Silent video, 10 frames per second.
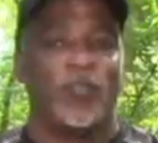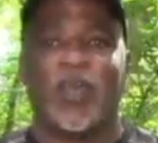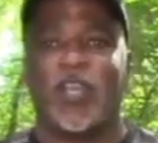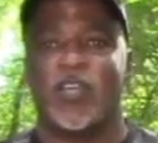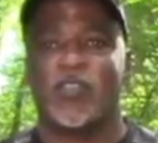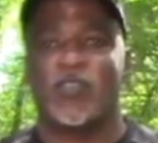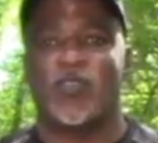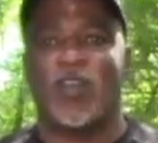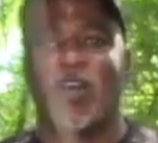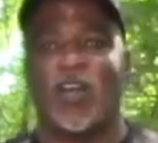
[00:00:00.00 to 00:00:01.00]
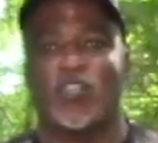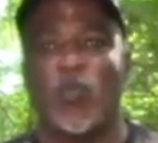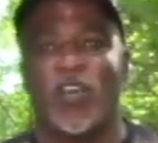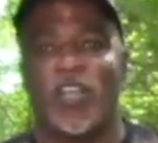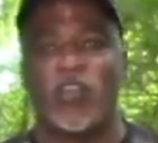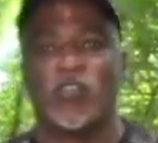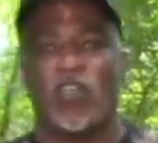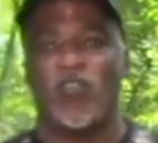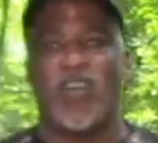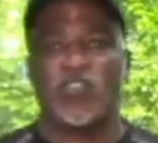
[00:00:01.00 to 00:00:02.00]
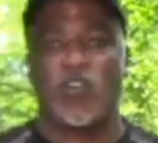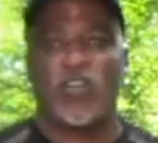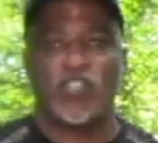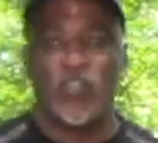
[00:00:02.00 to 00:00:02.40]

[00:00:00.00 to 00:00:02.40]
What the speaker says: Because 20 years ago I started